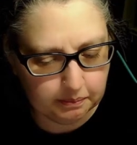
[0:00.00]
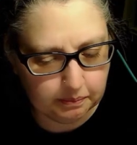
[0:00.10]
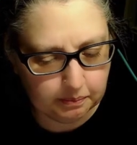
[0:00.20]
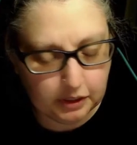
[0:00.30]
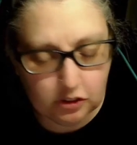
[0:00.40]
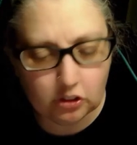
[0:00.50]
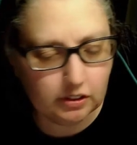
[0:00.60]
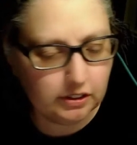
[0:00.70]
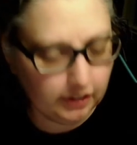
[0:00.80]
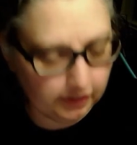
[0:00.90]
be sure
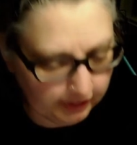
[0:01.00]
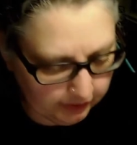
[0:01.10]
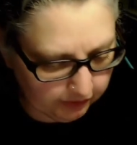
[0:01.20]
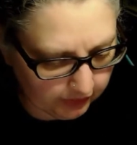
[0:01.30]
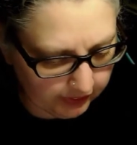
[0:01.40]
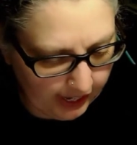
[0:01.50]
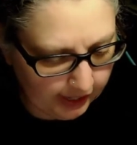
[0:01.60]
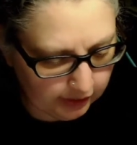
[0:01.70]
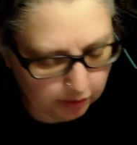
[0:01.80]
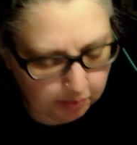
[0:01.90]
to tune in for
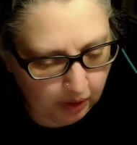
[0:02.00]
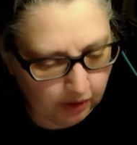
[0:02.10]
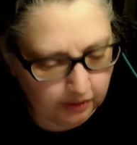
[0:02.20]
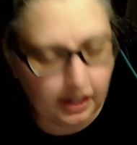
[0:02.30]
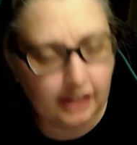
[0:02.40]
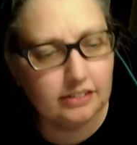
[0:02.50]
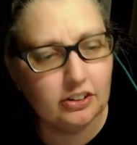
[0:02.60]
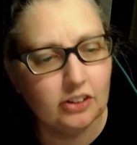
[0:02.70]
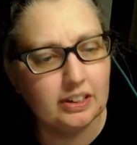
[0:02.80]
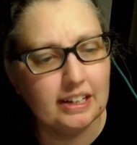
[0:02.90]
that tomorrow night,
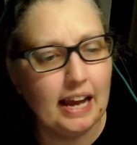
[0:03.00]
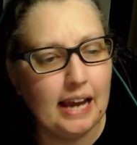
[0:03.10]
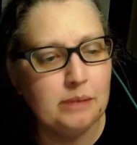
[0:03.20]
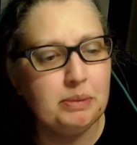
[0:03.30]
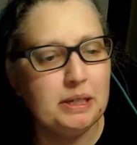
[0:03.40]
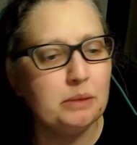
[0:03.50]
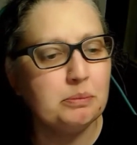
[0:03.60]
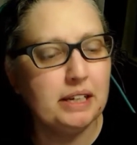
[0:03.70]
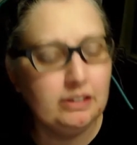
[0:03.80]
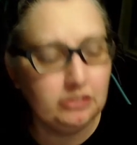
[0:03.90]
starting at 8 p.m.
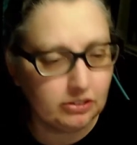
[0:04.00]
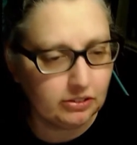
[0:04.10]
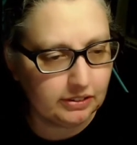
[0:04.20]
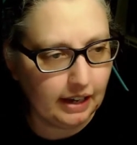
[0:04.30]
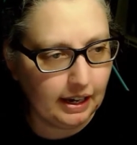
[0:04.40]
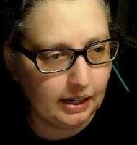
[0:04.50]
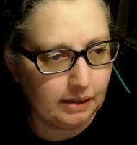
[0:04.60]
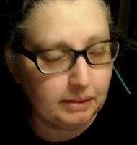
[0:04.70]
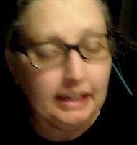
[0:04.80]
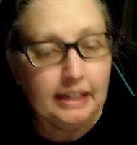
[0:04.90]
Eastern Time.
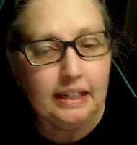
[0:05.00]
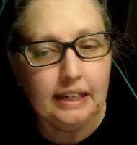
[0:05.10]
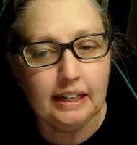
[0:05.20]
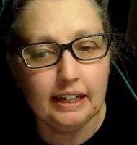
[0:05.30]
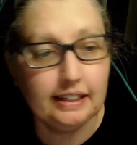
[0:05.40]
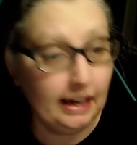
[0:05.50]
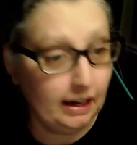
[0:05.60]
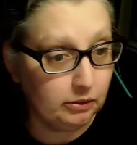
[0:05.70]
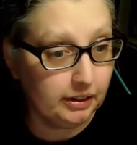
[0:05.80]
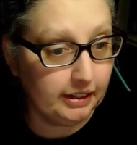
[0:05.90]
And now I
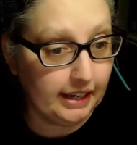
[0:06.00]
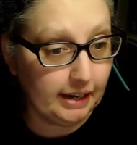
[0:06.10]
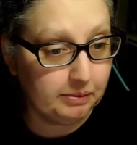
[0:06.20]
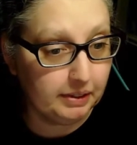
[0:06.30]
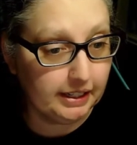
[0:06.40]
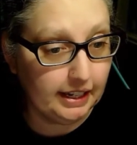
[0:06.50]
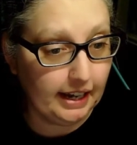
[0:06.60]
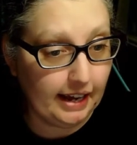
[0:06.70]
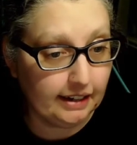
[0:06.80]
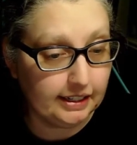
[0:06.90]
really am going to get
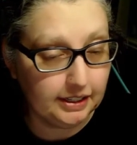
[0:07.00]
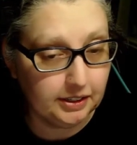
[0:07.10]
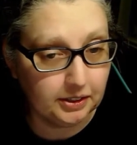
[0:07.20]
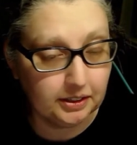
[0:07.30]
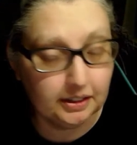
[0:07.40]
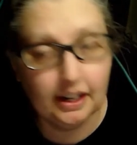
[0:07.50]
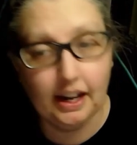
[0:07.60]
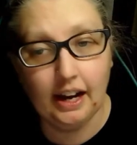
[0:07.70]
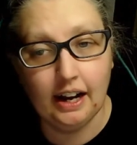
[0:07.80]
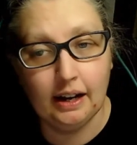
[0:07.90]
out of here.
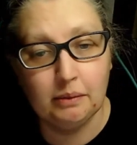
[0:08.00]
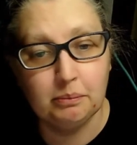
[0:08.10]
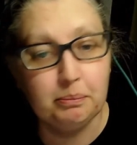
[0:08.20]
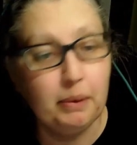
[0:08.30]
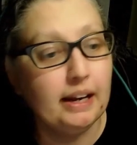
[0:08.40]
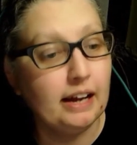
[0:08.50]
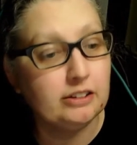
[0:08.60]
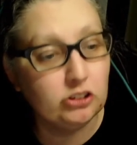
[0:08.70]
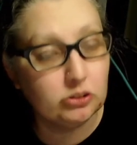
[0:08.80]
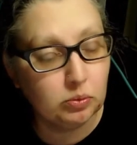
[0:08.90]
But I
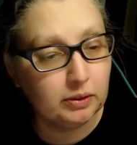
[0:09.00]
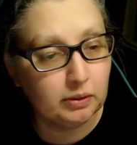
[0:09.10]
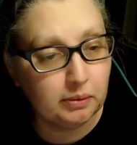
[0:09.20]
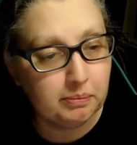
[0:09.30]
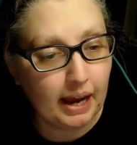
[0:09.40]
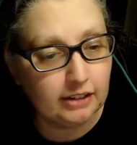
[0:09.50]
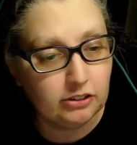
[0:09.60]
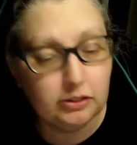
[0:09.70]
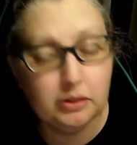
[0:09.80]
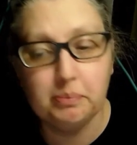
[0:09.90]
just want to remind
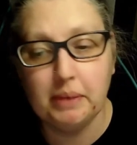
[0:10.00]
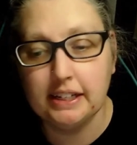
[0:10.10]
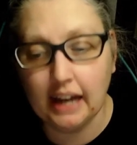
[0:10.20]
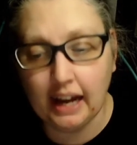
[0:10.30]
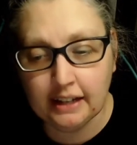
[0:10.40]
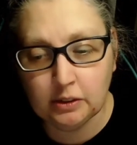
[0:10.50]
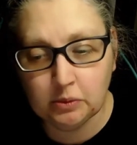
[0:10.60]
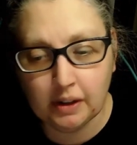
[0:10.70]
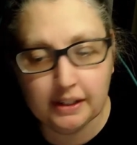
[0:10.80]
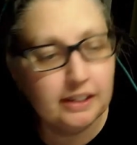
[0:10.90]
you to be kind to
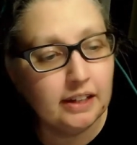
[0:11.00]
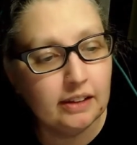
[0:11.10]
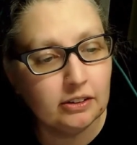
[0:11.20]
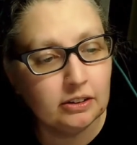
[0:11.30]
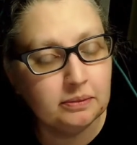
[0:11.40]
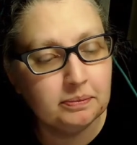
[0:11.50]
one another